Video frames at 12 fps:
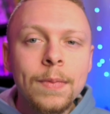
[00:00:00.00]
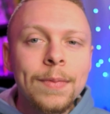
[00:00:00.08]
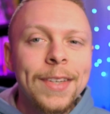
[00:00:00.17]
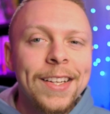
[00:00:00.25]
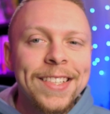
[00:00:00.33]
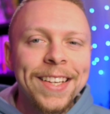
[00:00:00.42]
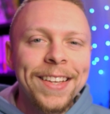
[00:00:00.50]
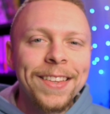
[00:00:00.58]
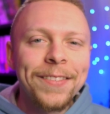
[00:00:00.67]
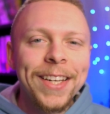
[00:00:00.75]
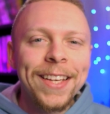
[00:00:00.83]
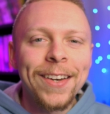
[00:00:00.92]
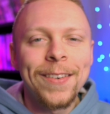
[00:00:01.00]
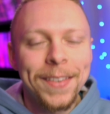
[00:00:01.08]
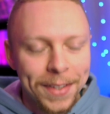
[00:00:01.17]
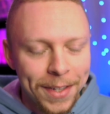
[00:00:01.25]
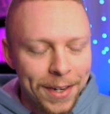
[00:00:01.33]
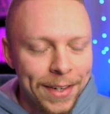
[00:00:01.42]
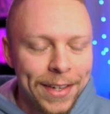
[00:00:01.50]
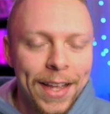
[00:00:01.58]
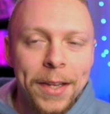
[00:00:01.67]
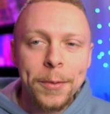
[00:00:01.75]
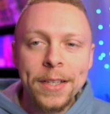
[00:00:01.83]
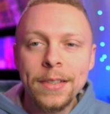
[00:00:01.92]
I'll see you in the video. All right,
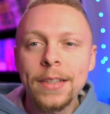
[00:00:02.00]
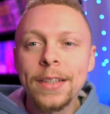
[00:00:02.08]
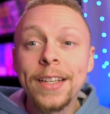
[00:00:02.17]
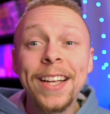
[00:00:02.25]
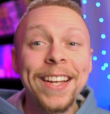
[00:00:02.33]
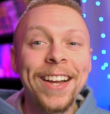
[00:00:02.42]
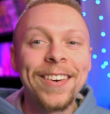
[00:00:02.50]
anyways, here you go.